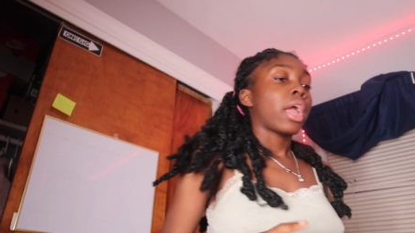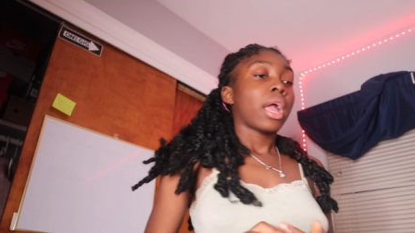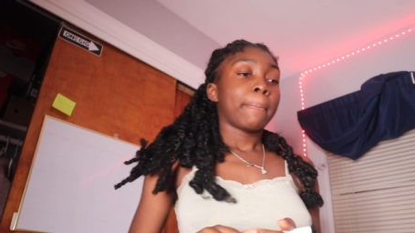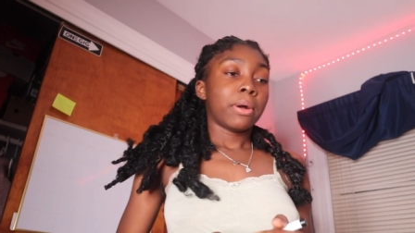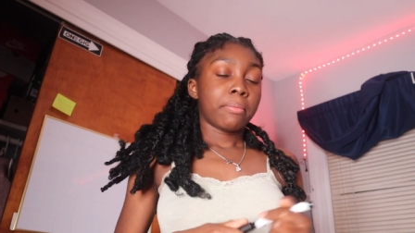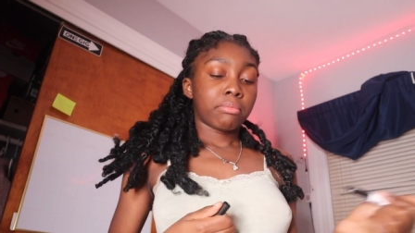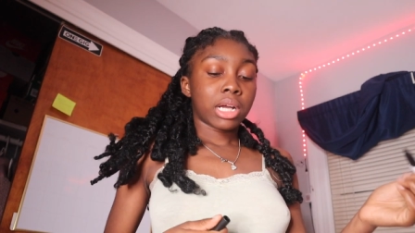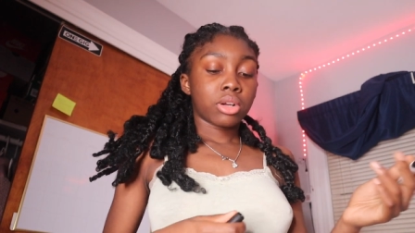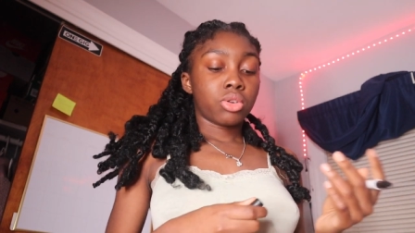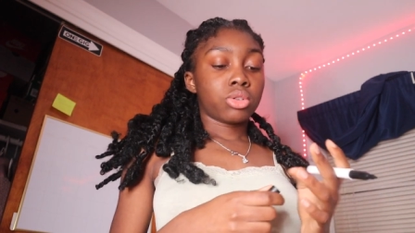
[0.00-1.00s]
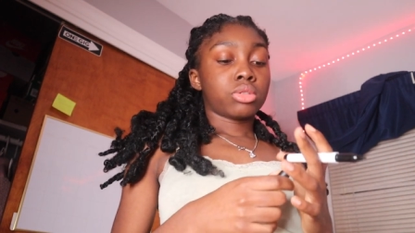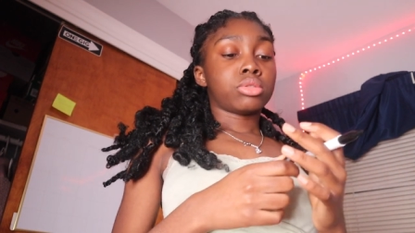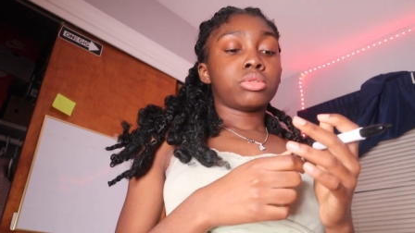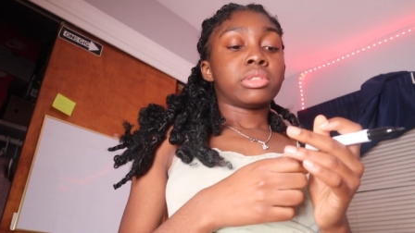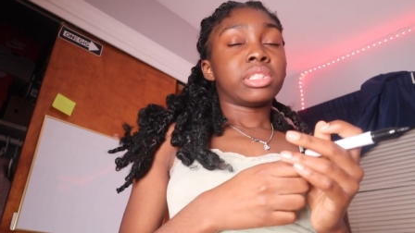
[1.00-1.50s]
and put my
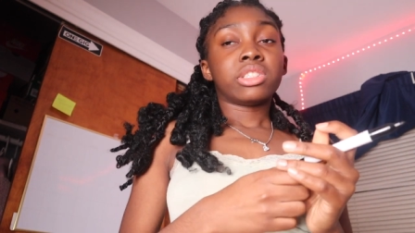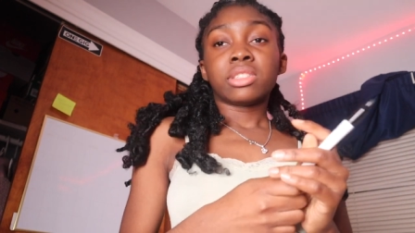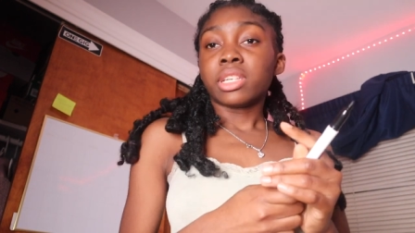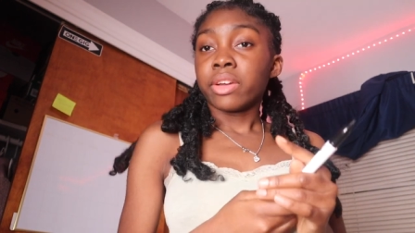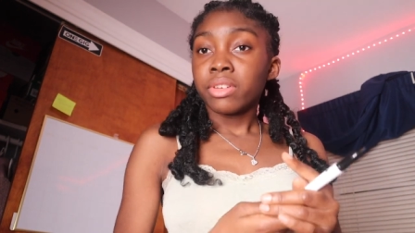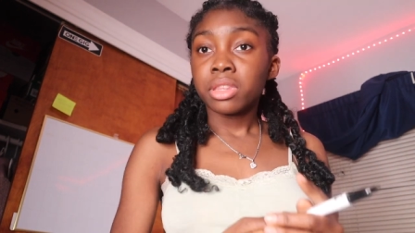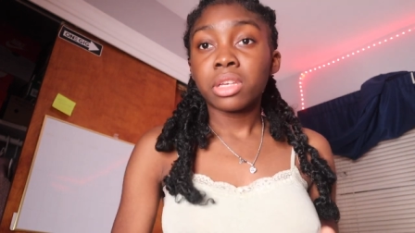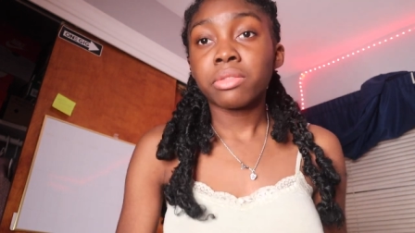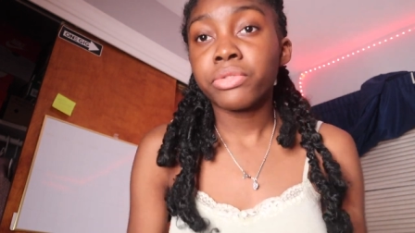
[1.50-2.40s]
goals and just everything